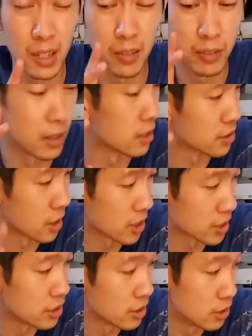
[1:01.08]

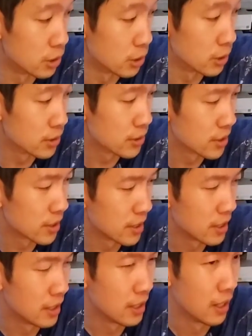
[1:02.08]
lasagna noodles.
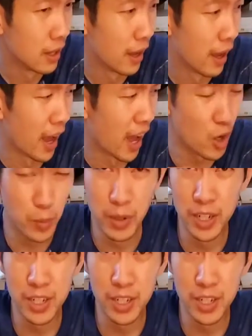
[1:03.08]
How much